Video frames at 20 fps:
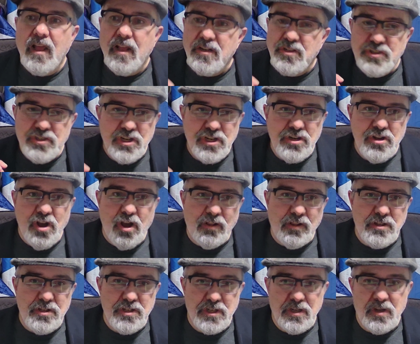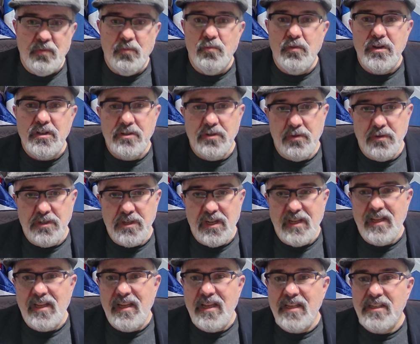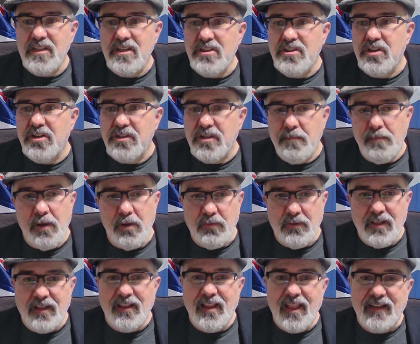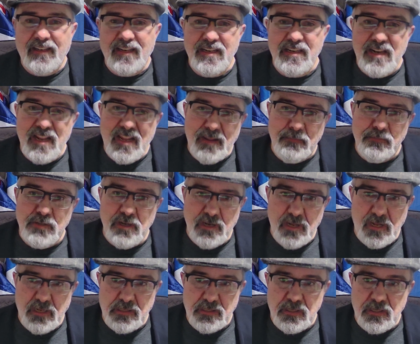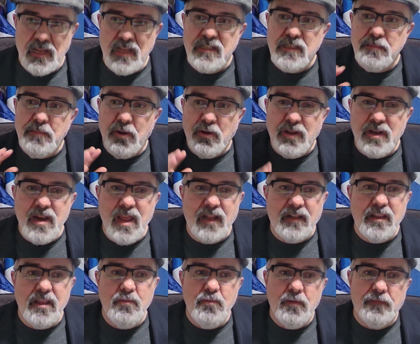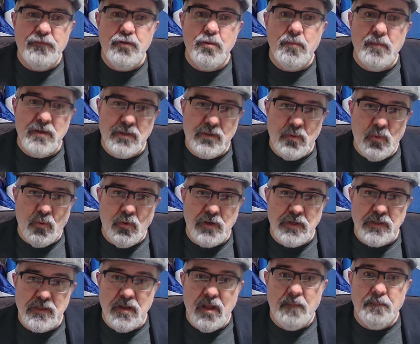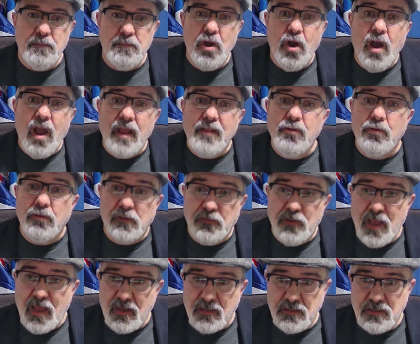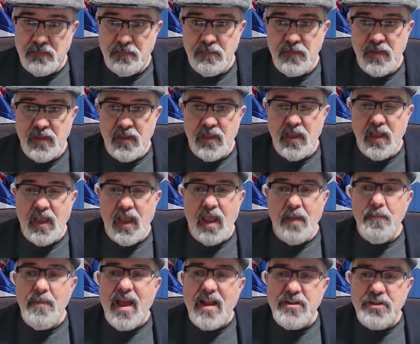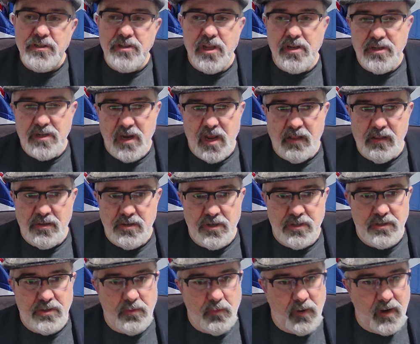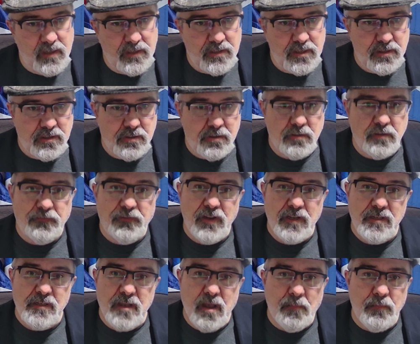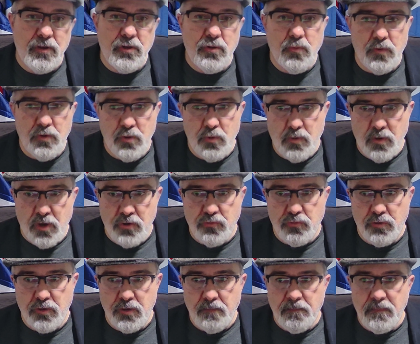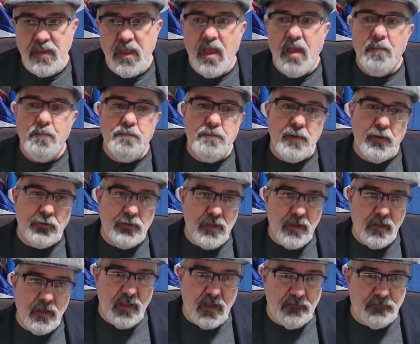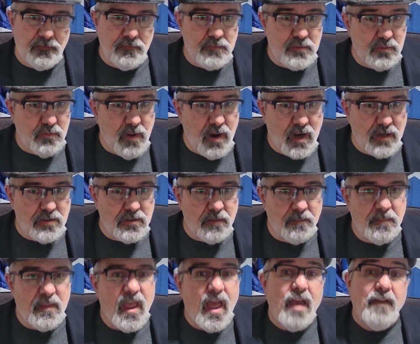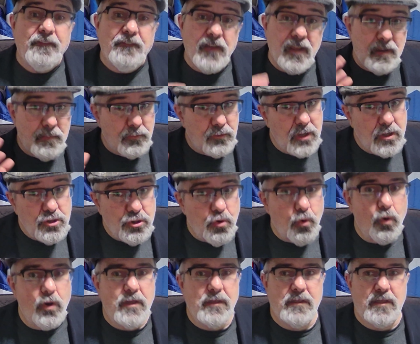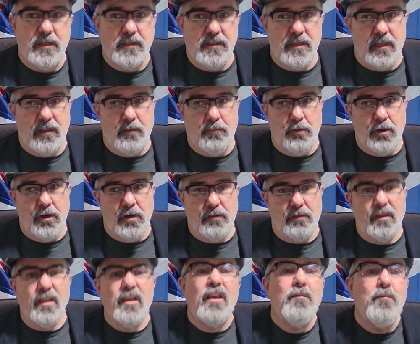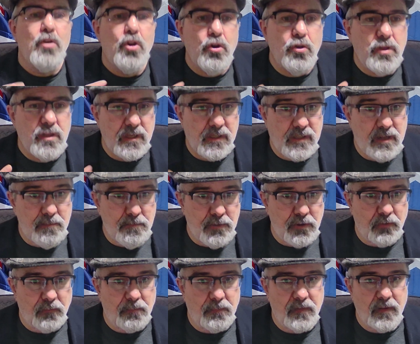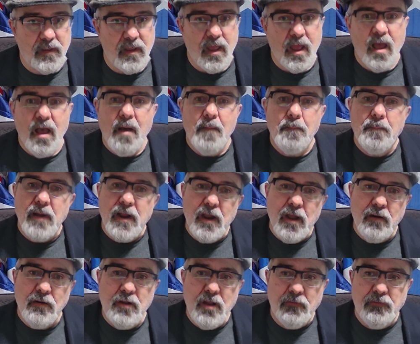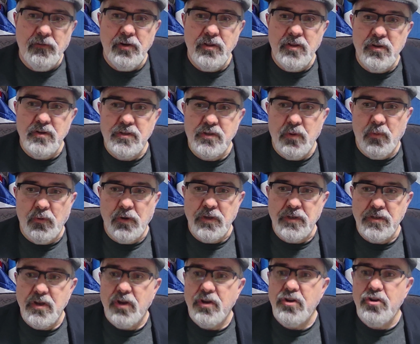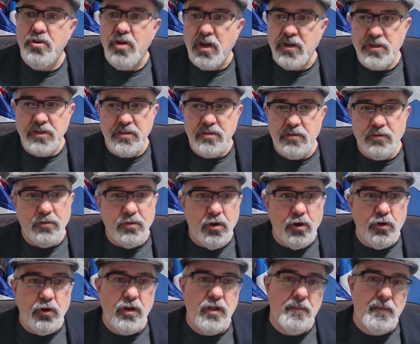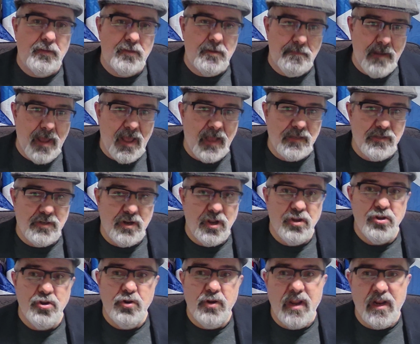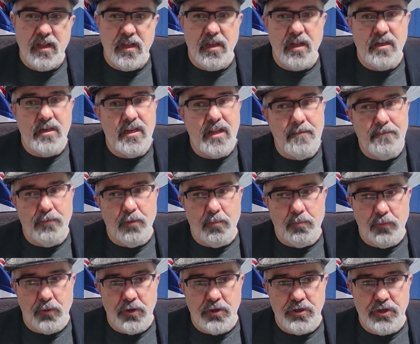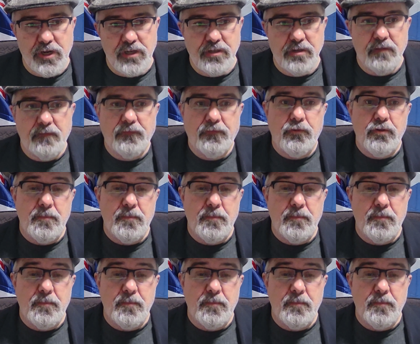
Genealogy research isn't just about collecting names and dates. It's about connecting with human stories behind those facts. Imagine the challenges your ancestors faced coming to a new country, building a from scratch. Think about the joys they celebrated, the communities they built. By uncovering their stories, you're not just learning about the past, you're gaining a deeper appreciation for the